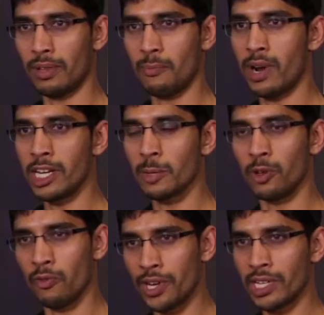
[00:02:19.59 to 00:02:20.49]

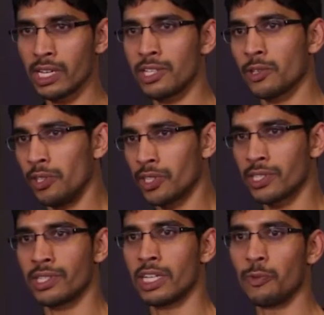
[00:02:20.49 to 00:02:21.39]
multiple vertical
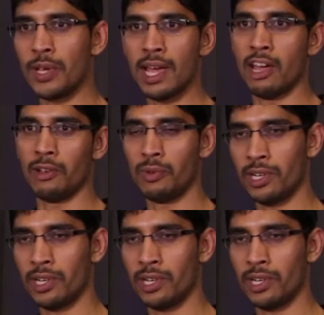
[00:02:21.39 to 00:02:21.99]
solutions that we have: